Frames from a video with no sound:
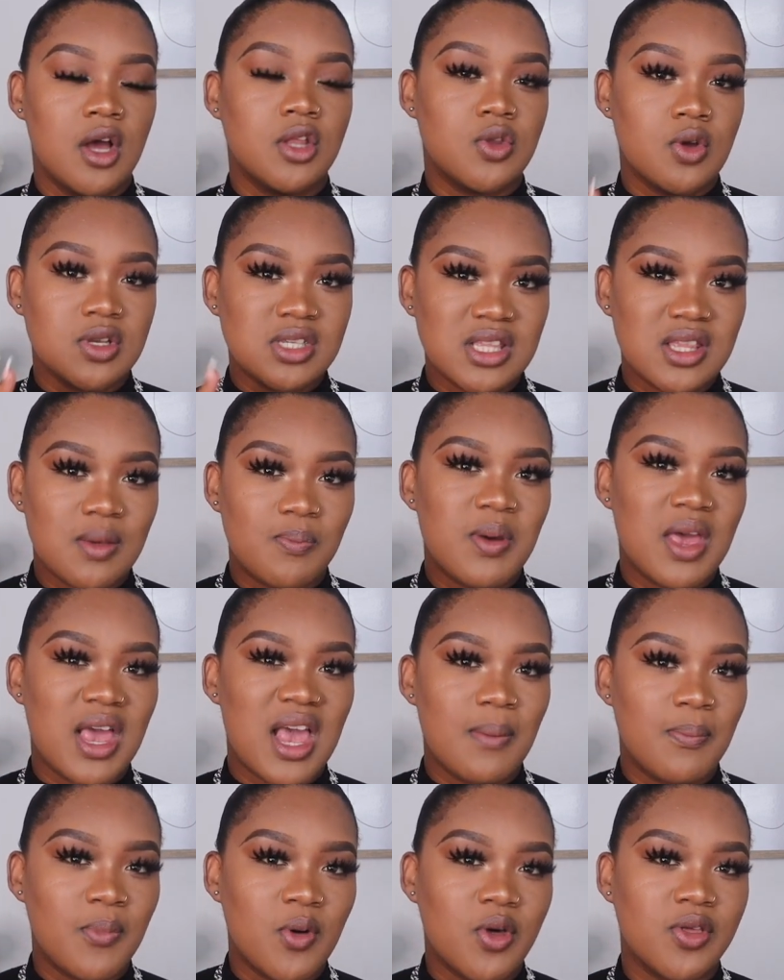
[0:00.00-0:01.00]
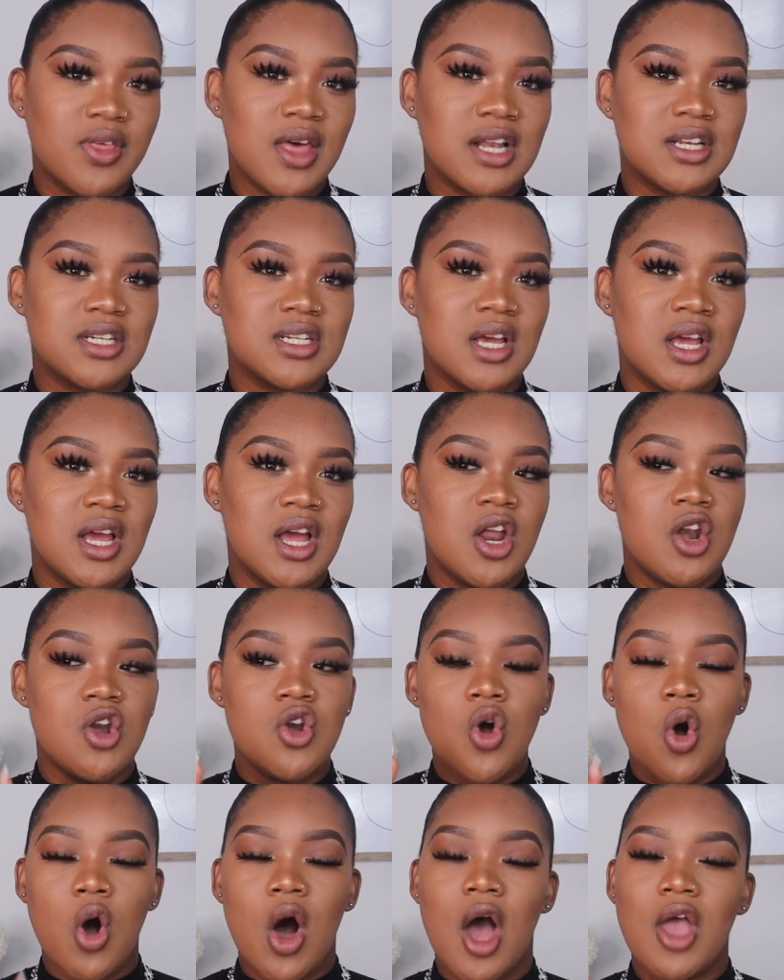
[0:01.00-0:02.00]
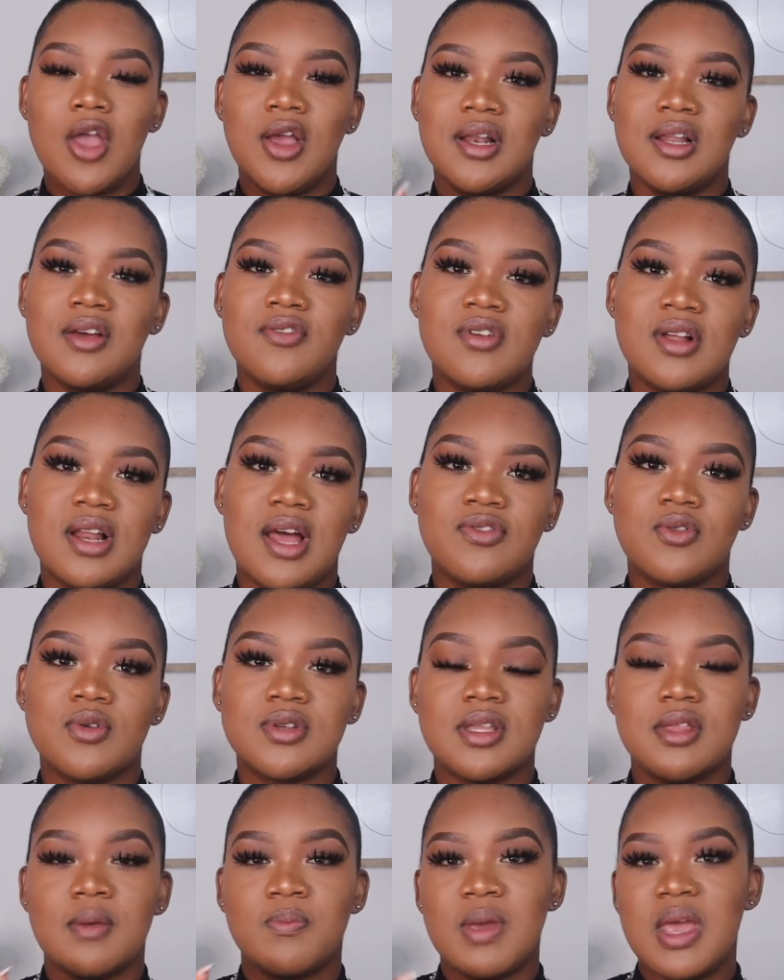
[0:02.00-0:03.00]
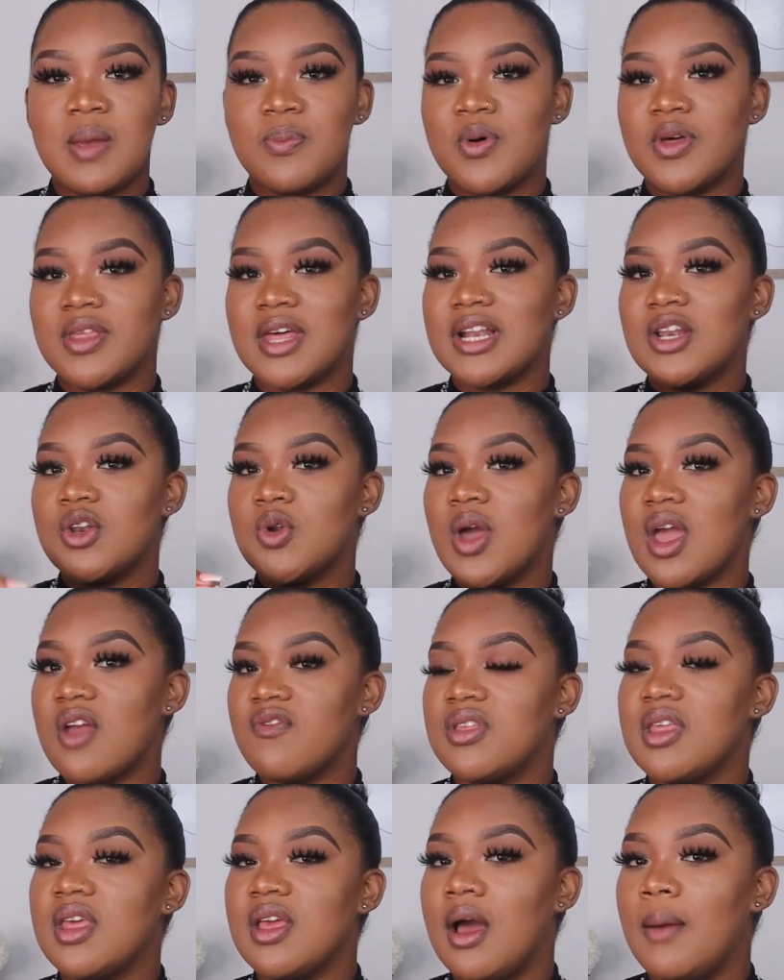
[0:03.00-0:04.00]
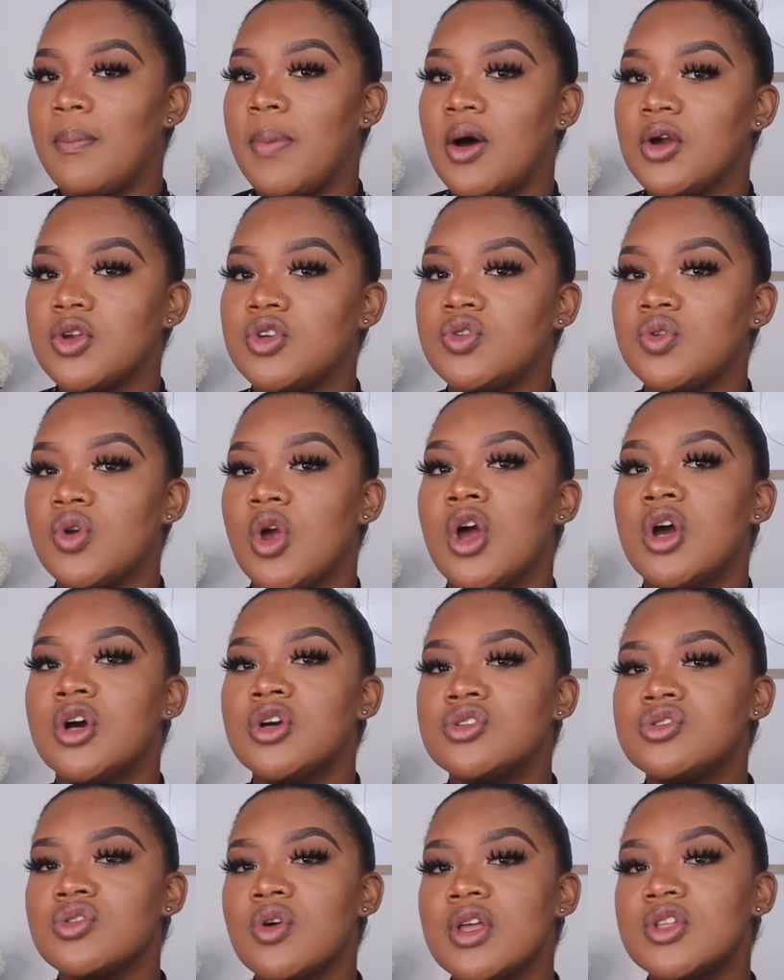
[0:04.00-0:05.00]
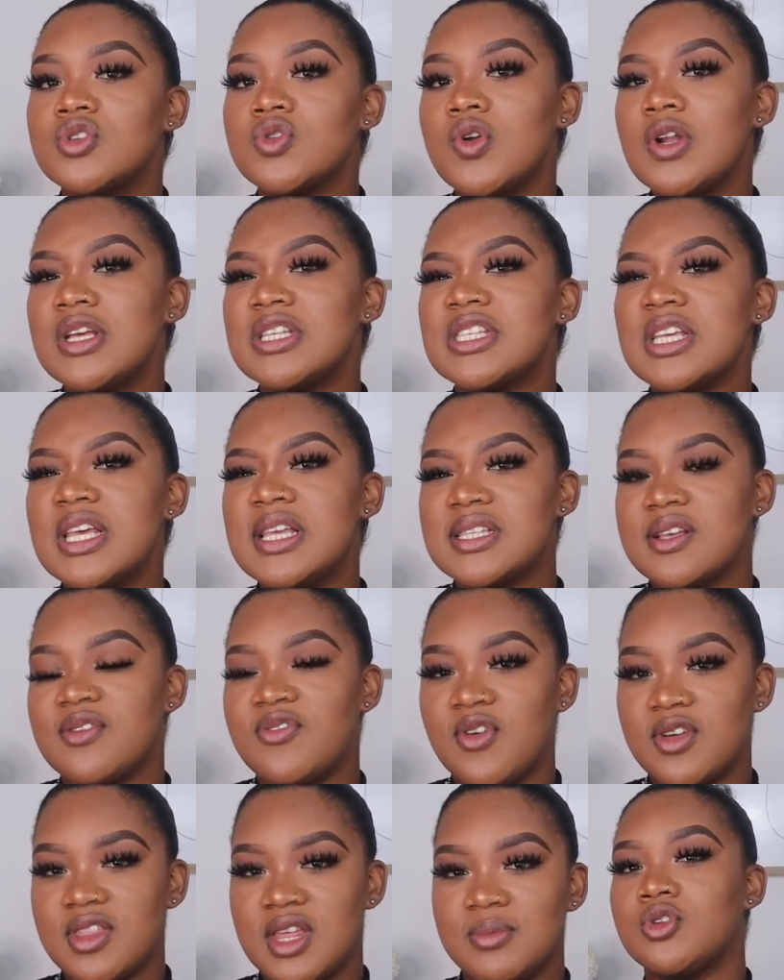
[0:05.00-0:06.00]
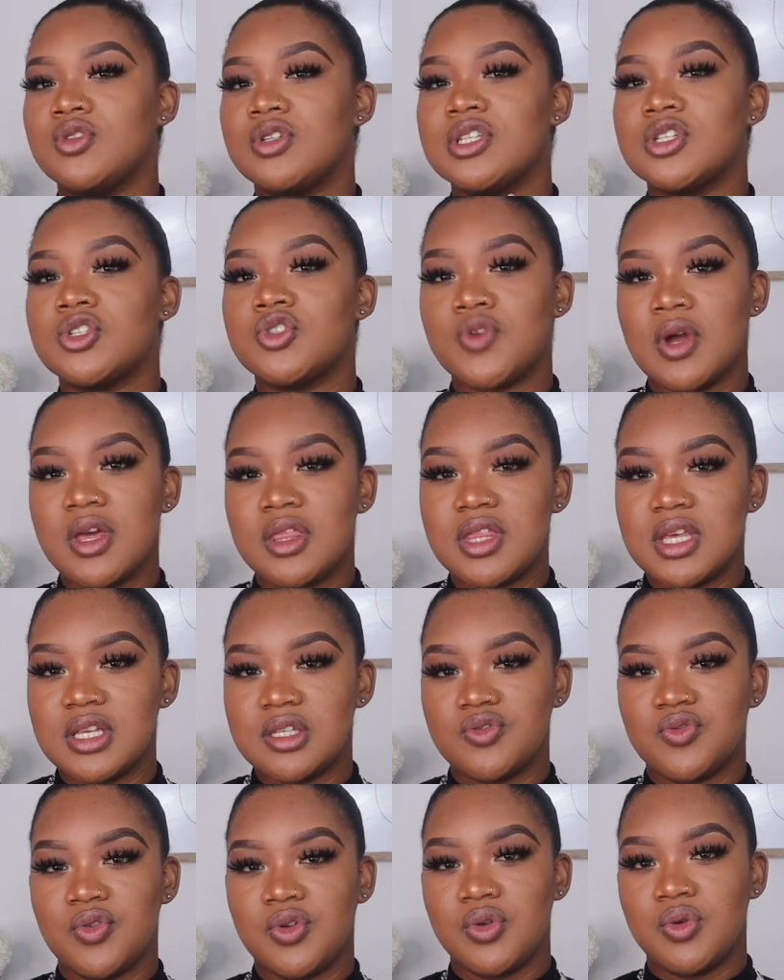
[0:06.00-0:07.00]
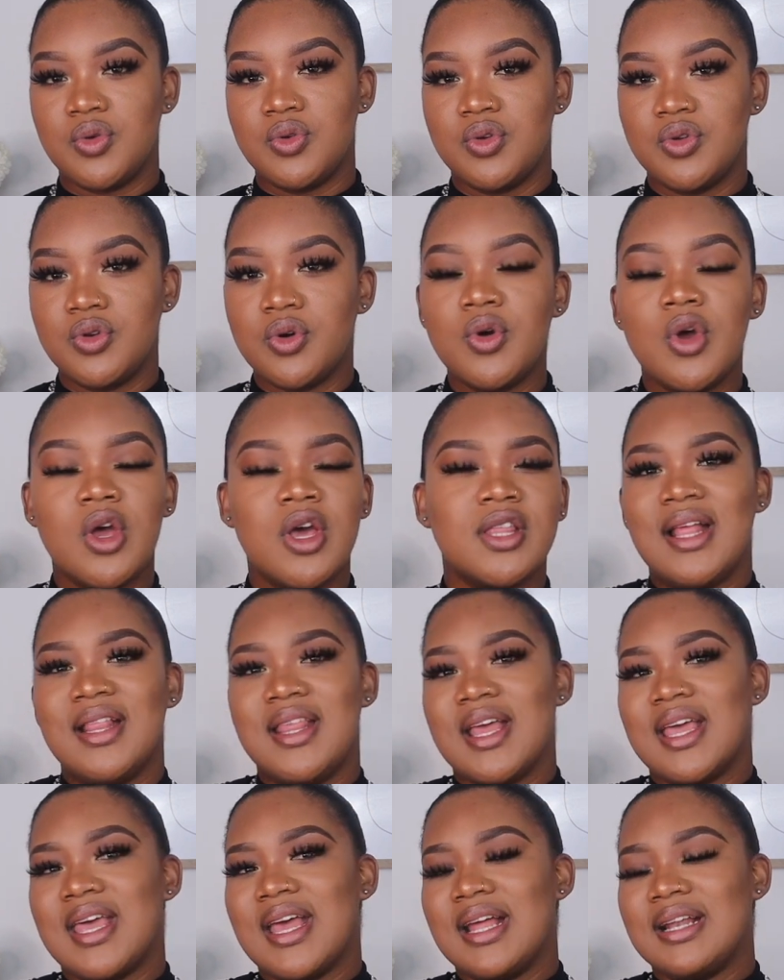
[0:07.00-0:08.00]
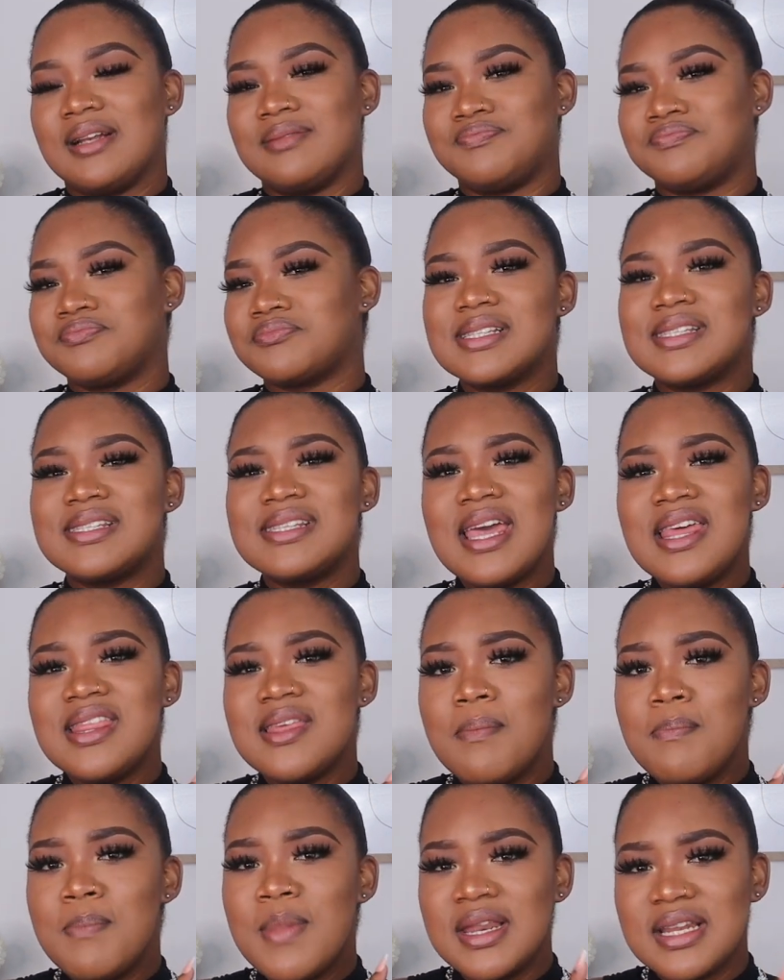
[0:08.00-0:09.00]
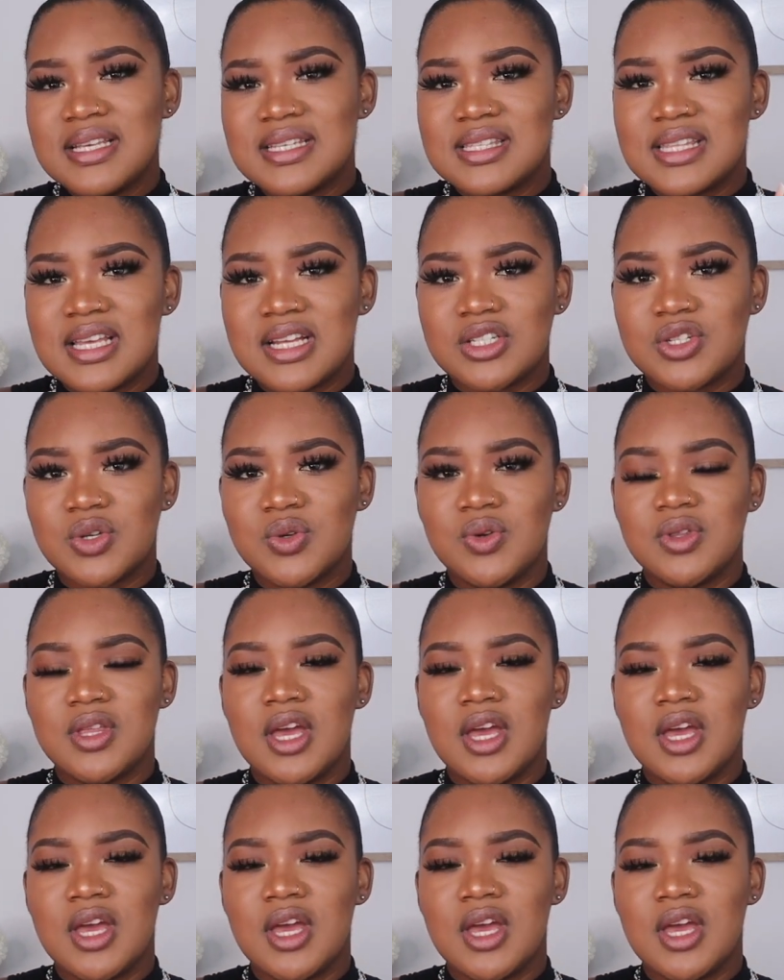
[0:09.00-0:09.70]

Those are the people that know how you live your life. Those are the people that know everything about you. So it's always easy for them to destroy things for you. You know, they can say the meanest thing to you.